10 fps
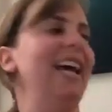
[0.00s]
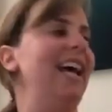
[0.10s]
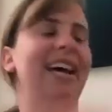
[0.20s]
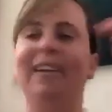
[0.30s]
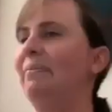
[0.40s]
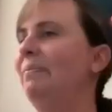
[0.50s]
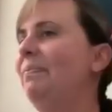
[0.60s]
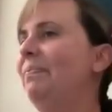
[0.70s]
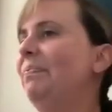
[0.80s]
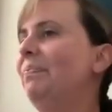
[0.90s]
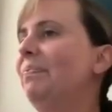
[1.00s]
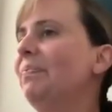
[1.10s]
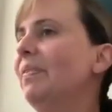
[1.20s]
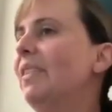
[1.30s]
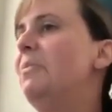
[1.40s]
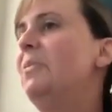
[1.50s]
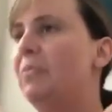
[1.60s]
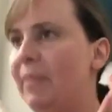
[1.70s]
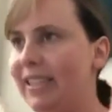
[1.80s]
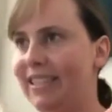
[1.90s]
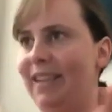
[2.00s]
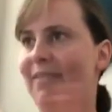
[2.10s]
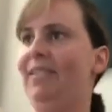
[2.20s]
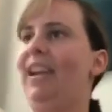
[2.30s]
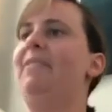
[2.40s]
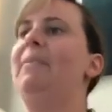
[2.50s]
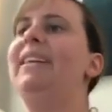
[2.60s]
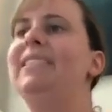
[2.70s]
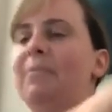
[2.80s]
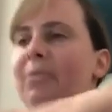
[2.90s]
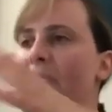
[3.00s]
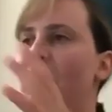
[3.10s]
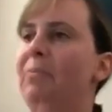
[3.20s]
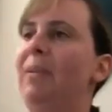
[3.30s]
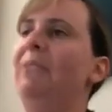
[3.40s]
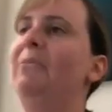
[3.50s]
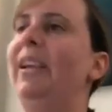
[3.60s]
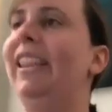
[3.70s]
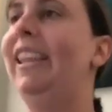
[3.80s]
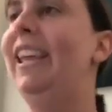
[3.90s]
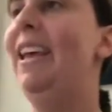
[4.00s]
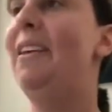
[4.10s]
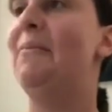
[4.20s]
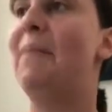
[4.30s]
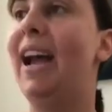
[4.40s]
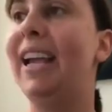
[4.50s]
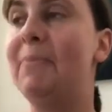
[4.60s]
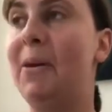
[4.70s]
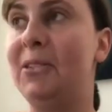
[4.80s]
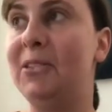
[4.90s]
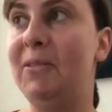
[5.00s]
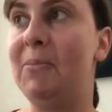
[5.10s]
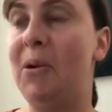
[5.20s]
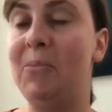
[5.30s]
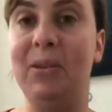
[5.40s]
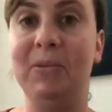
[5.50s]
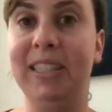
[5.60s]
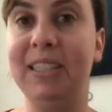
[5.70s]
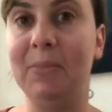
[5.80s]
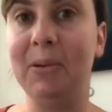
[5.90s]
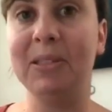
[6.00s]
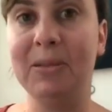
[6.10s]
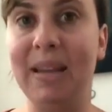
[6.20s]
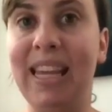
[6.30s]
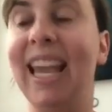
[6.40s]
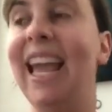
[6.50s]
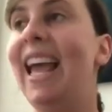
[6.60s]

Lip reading: the movement, kind of my simple movement with my parts of the poem that really spoke to me.